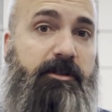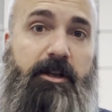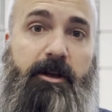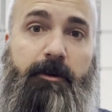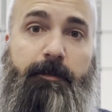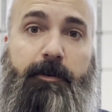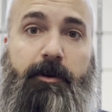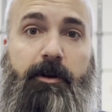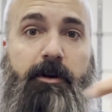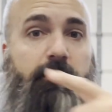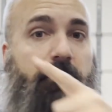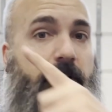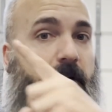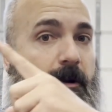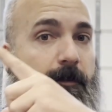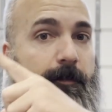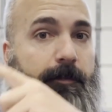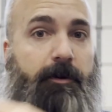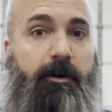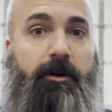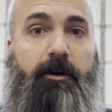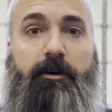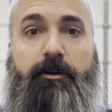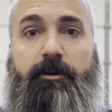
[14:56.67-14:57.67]
up
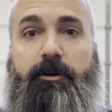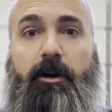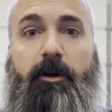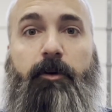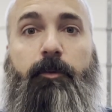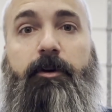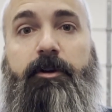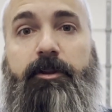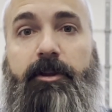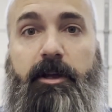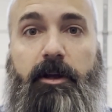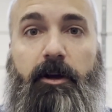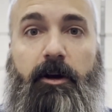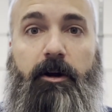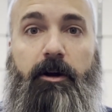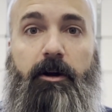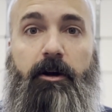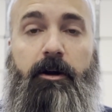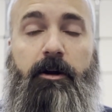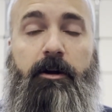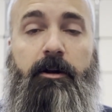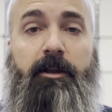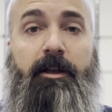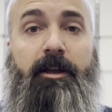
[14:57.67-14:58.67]
here, you know where they
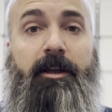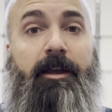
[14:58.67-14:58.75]
are.